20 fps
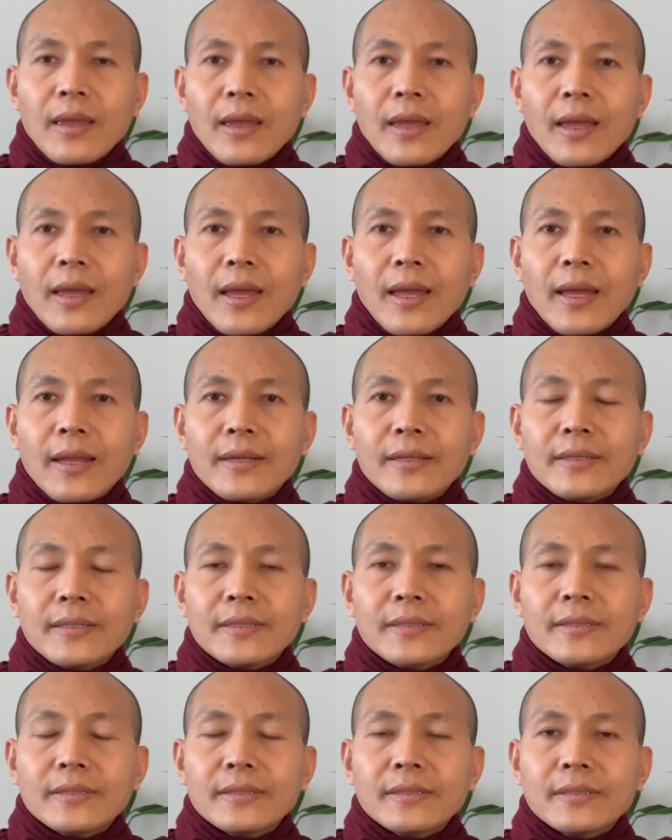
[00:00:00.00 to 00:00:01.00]
and,
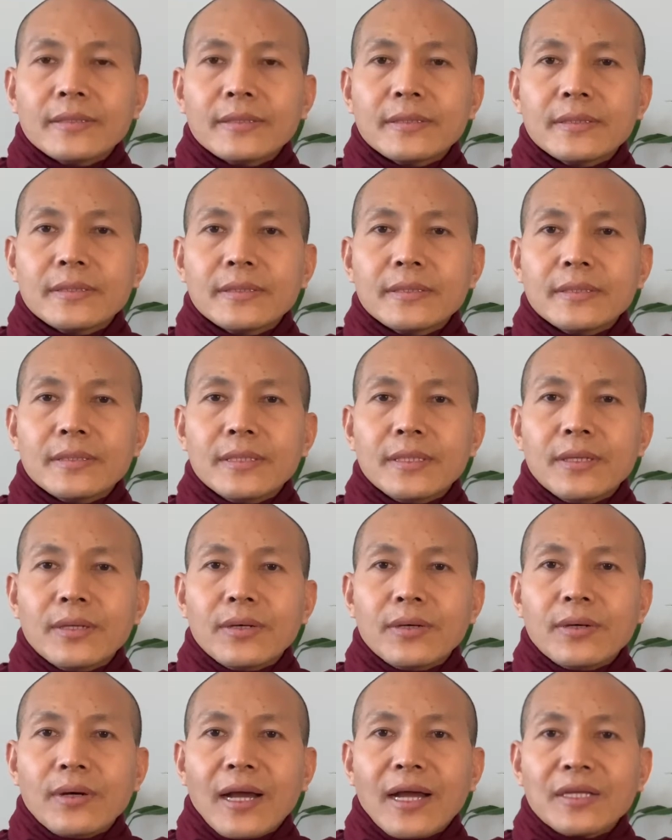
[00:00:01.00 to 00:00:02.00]
you
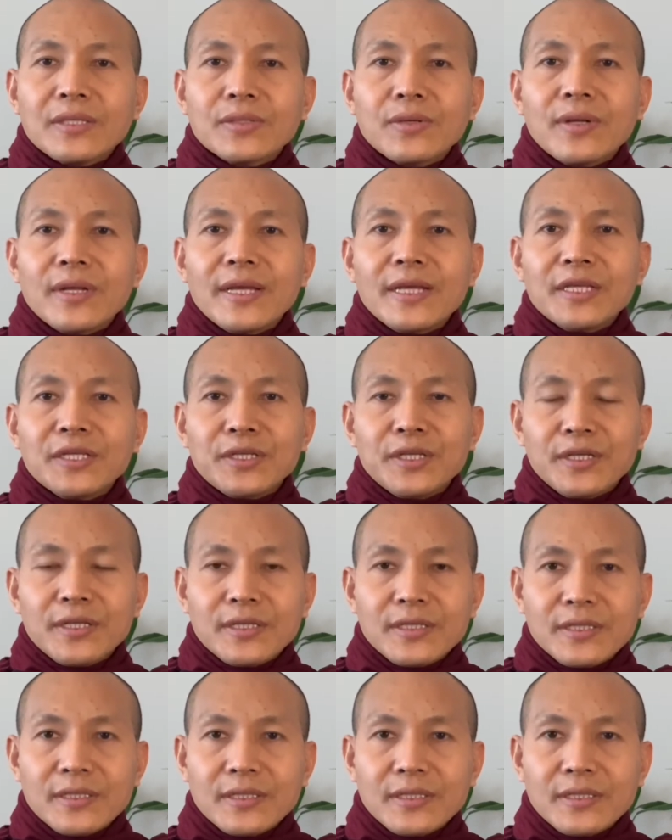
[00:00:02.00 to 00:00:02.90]
know, isolation.